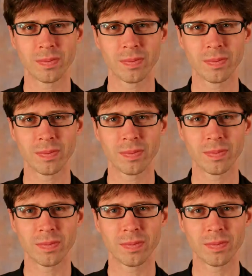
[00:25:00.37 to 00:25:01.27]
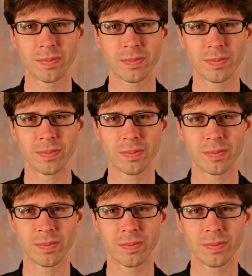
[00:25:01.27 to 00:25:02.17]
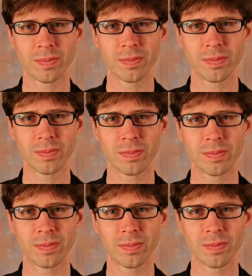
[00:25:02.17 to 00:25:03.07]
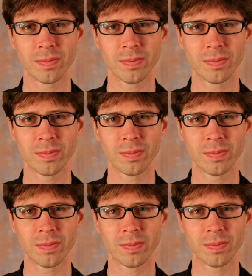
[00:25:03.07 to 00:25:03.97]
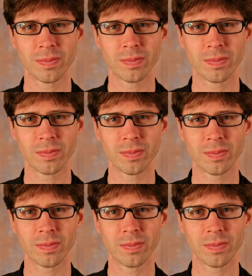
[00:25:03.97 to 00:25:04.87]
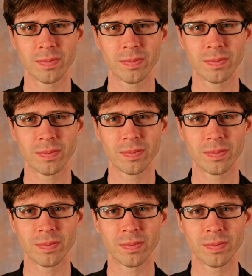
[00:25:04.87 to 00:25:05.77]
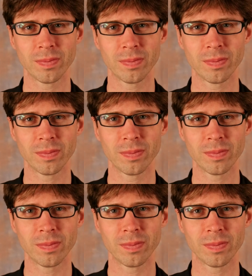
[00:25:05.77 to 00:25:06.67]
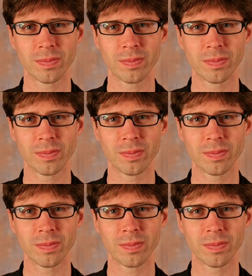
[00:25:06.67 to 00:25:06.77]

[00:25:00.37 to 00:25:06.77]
No words are spoken by the person on screen.